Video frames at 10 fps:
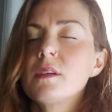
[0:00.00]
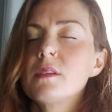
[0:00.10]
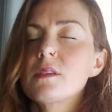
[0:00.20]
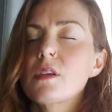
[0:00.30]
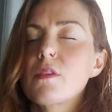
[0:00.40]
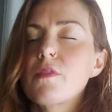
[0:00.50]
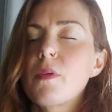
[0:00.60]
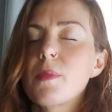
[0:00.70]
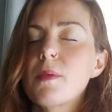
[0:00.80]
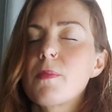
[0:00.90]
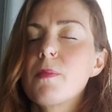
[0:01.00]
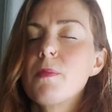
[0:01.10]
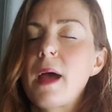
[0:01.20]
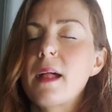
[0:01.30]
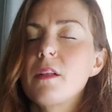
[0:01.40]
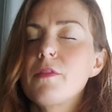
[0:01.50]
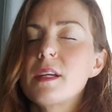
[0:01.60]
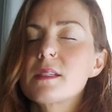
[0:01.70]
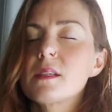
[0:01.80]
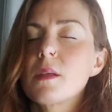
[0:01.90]
So from the
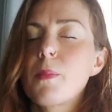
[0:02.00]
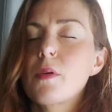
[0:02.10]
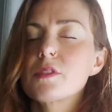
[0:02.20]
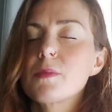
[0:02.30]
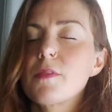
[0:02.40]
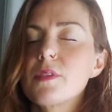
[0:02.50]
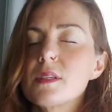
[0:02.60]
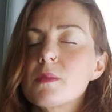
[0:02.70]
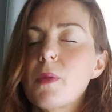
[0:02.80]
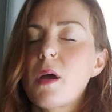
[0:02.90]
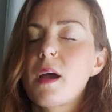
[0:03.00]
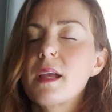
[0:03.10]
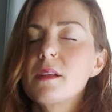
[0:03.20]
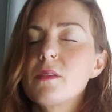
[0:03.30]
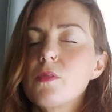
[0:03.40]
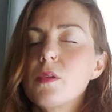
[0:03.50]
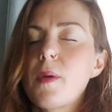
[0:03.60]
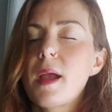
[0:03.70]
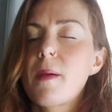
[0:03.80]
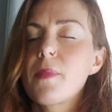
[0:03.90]
pelvis and the bottom of the spine all the
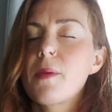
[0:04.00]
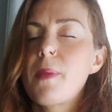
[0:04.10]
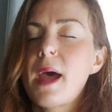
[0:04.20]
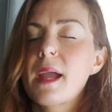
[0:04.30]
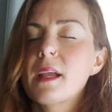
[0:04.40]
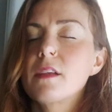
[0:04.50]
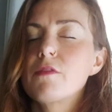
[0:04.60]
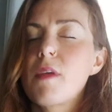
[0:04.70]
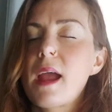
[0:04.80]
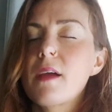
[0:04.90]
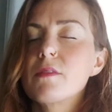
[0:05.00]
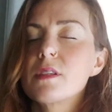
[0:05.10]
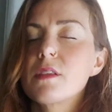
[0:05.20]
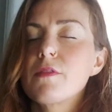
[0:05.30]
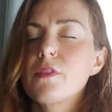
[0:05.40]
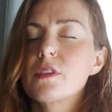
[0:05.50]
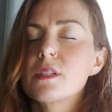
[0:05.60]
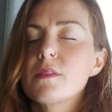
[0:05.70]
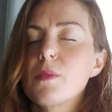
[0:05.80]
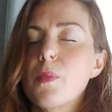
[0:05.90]
way up the back and round to the
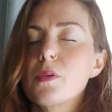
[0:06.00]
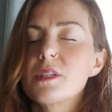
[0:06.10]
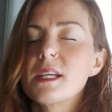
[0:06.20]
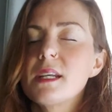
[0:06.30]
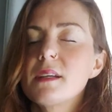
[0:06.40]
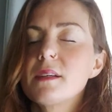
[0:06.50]
front of the body.